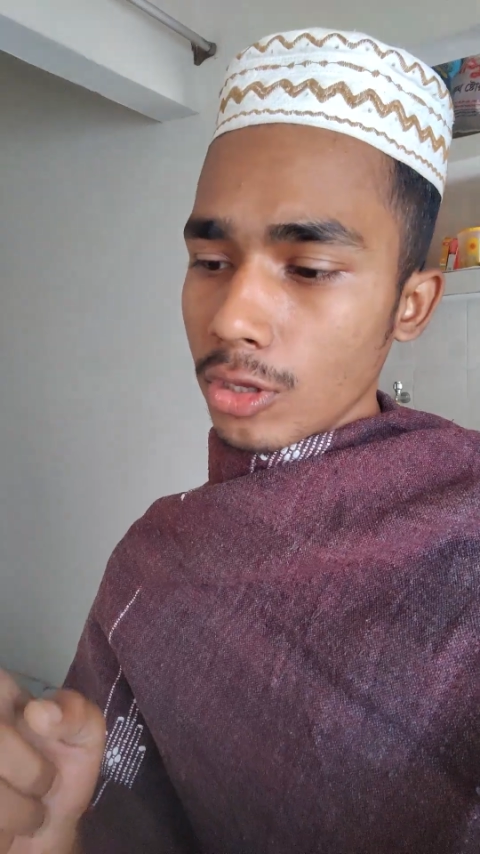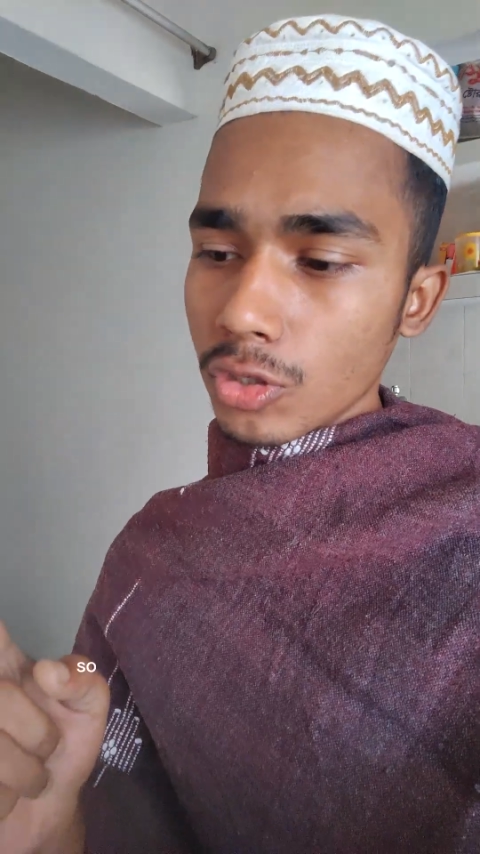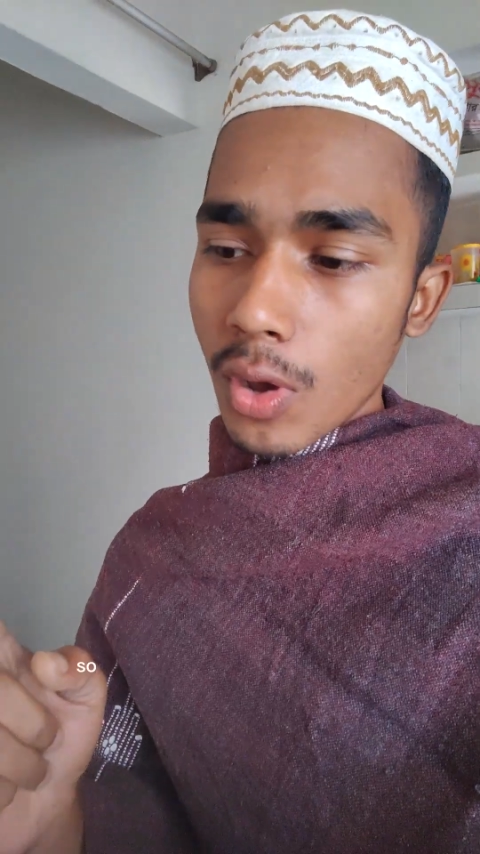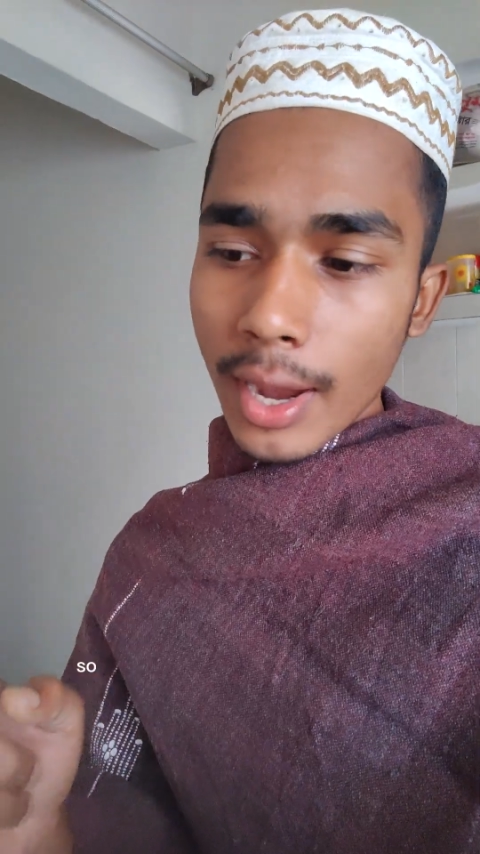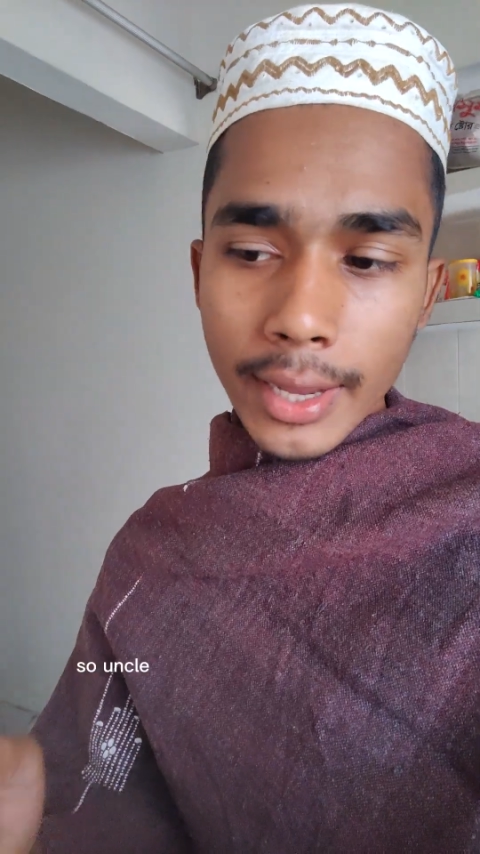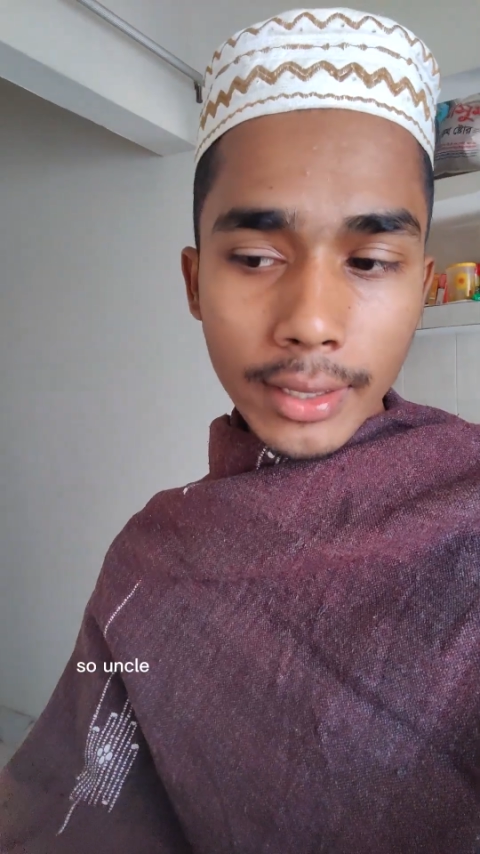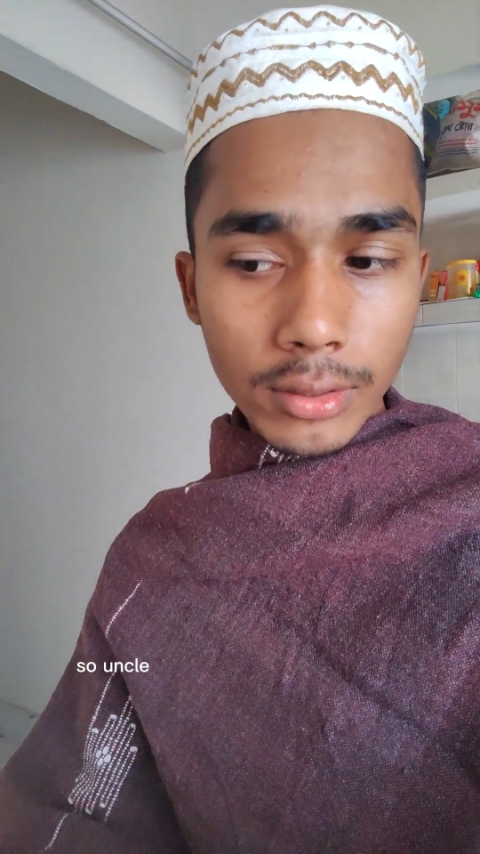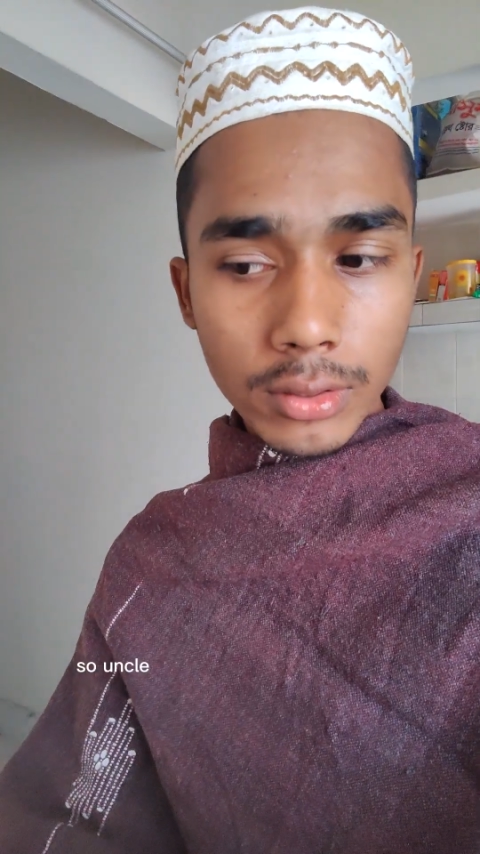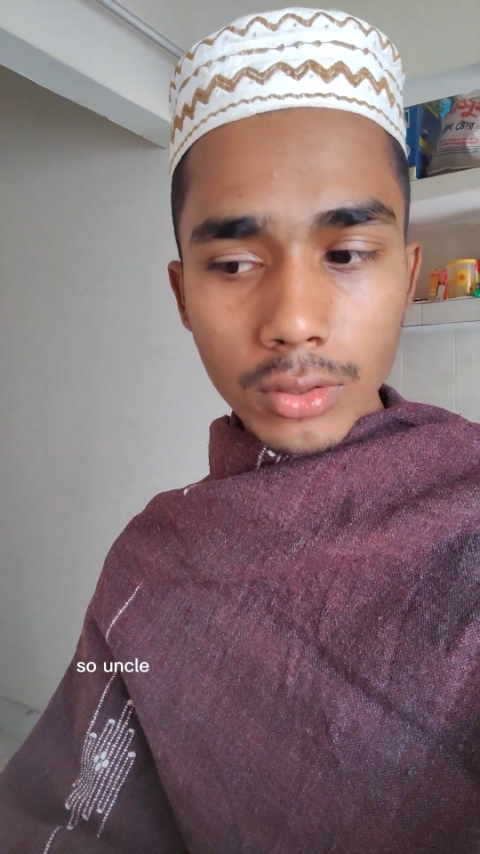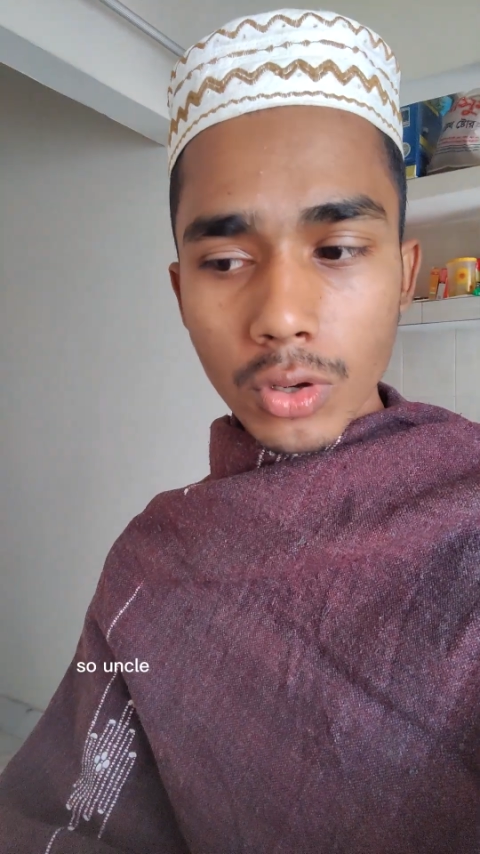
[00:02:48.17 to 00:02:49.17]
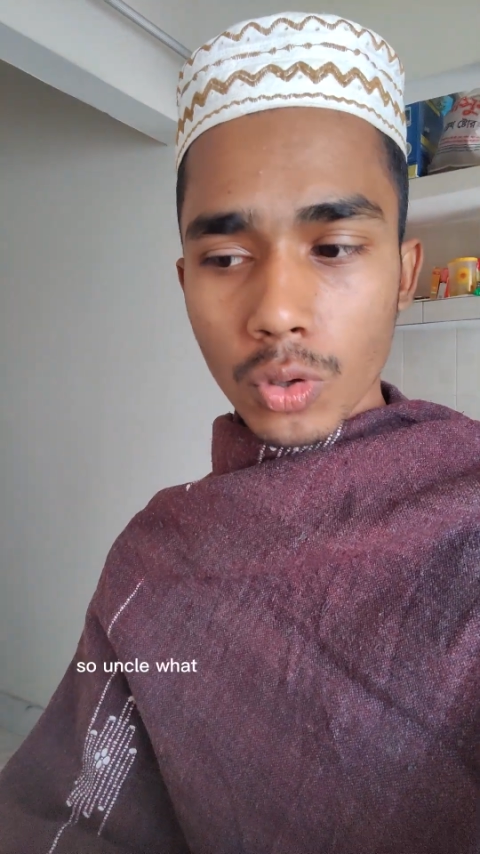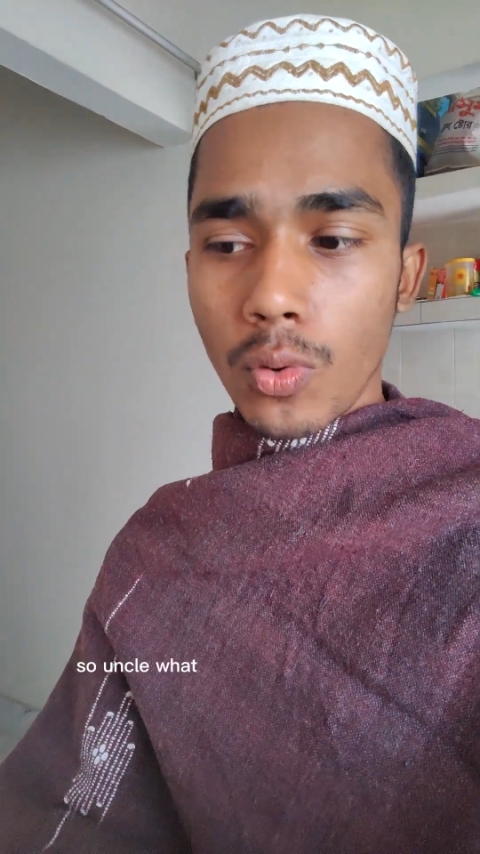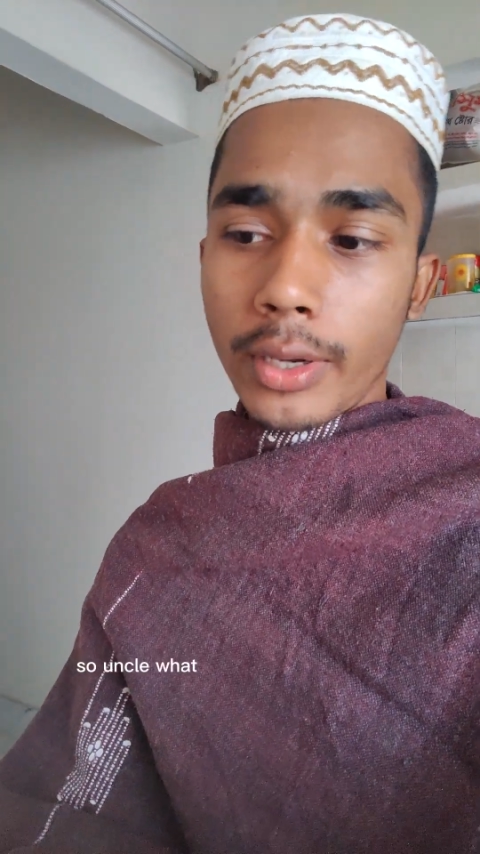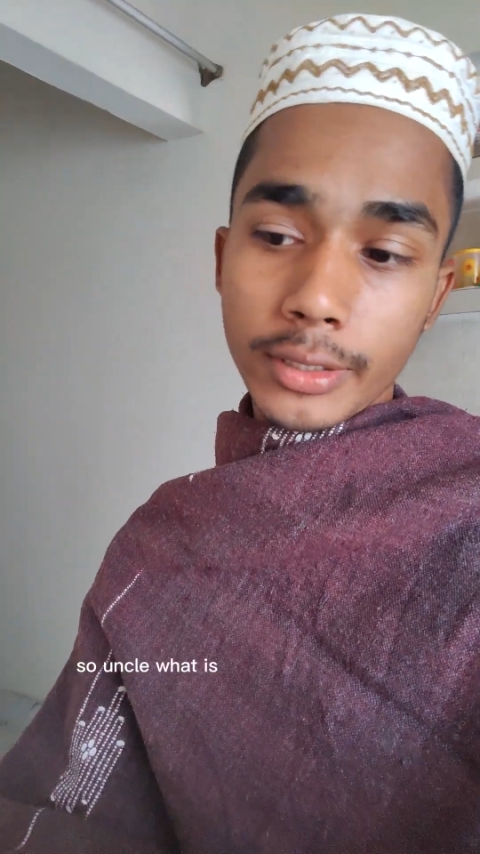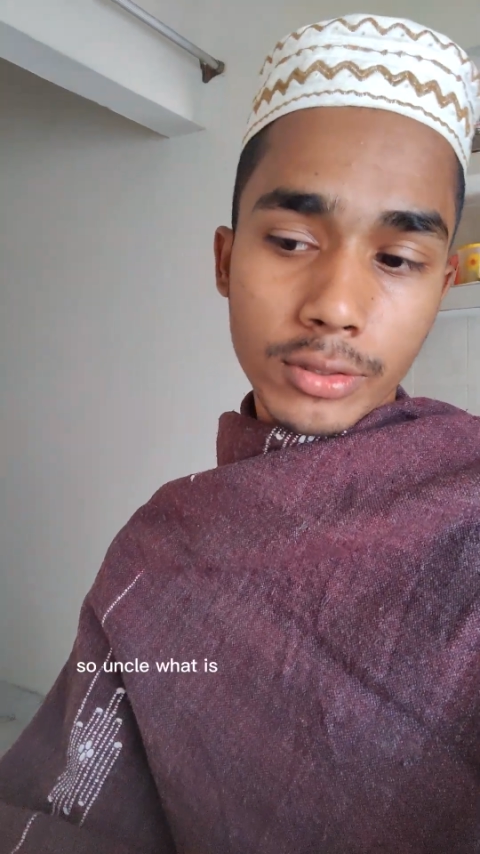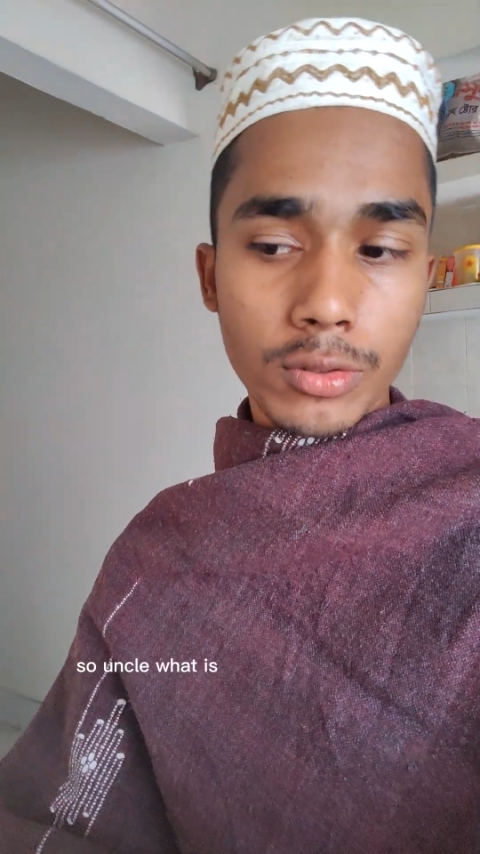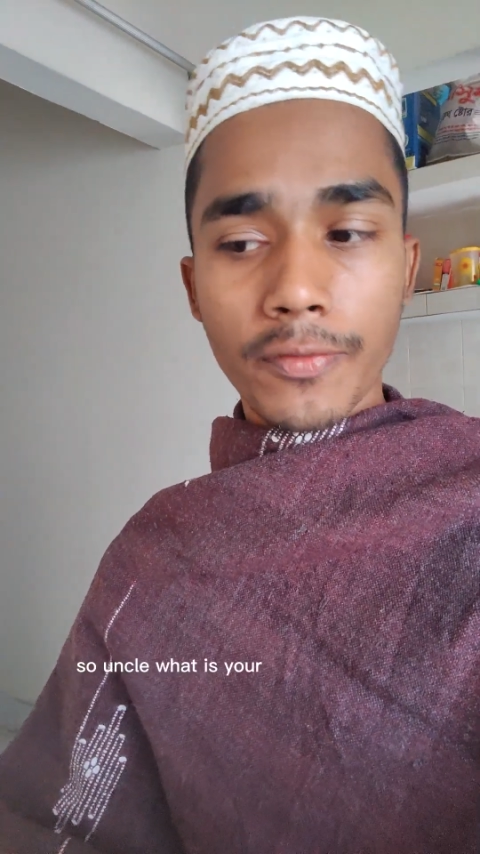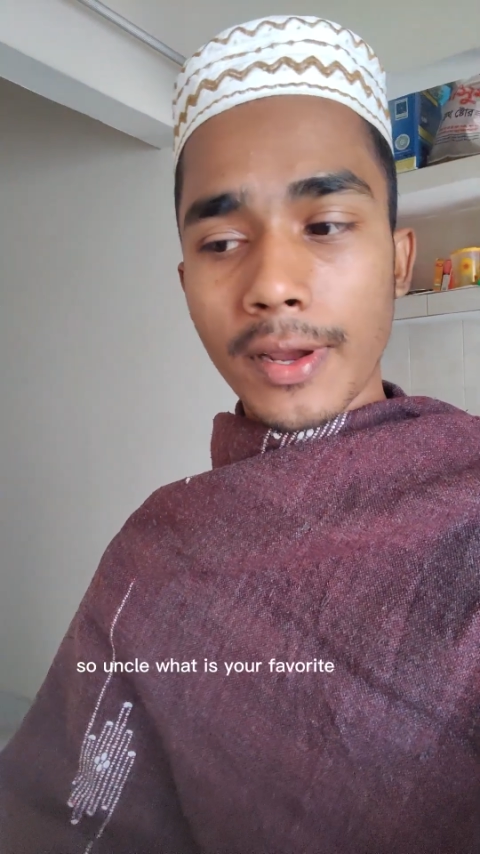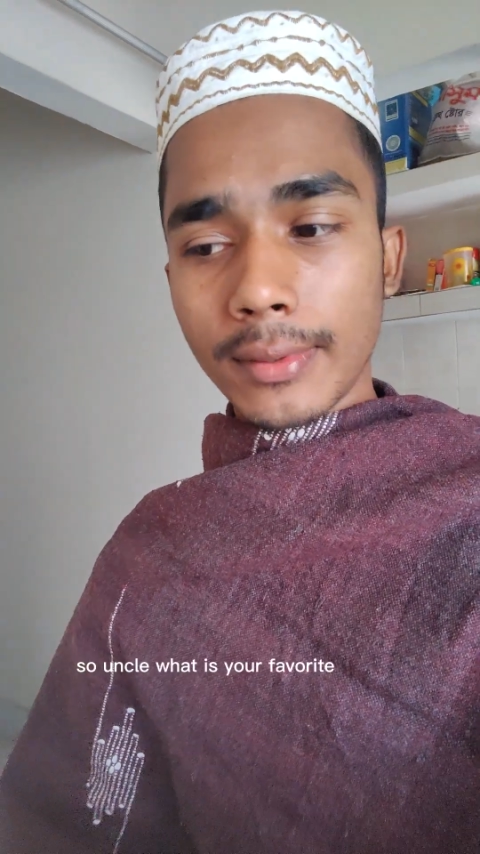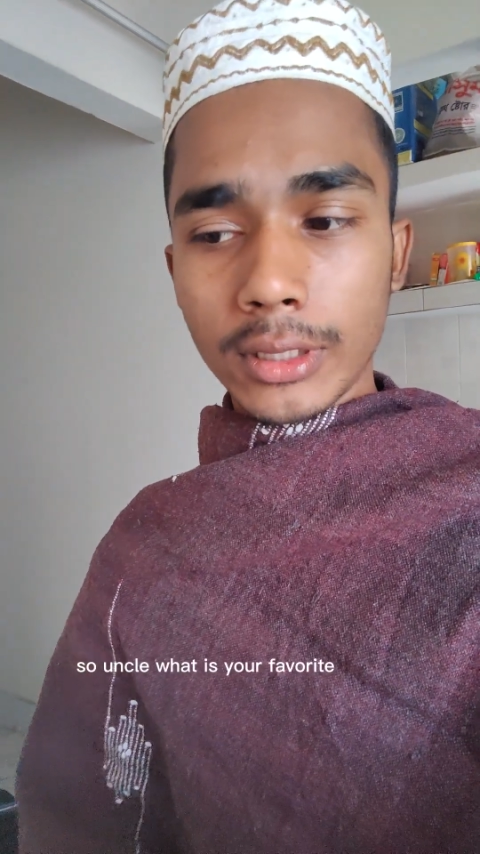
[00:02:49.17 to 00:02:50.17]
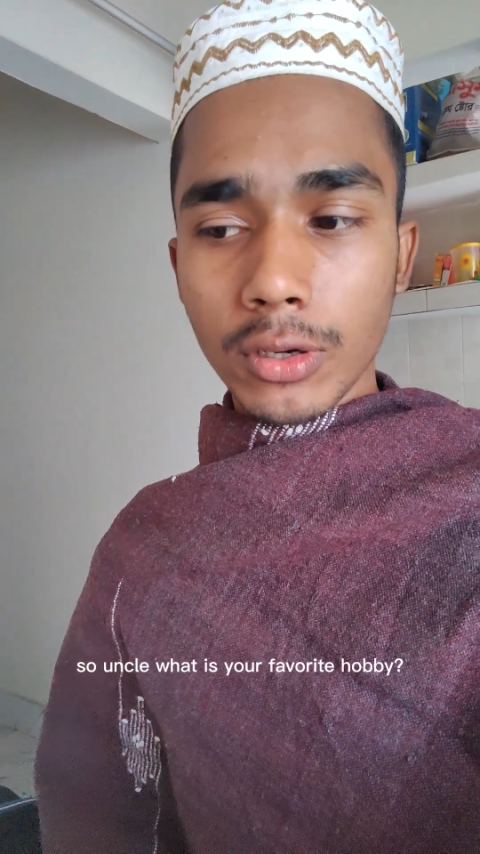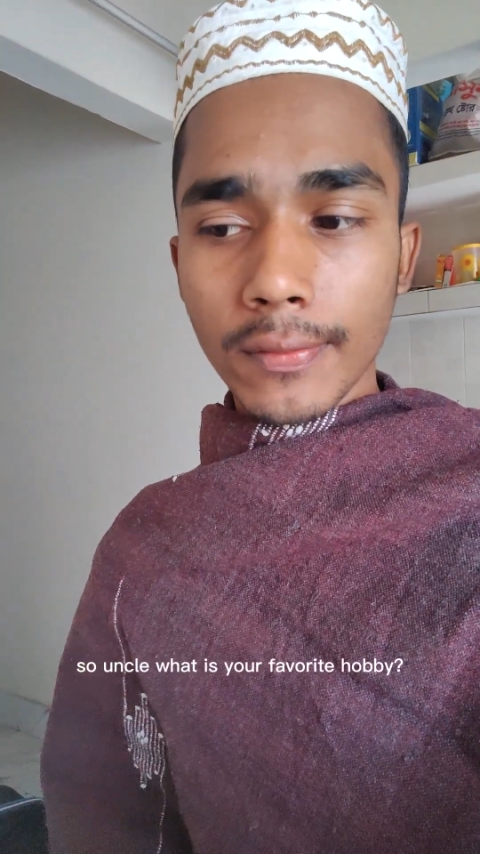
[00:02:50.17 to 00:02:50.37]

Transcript: So, uncle, what is your favorite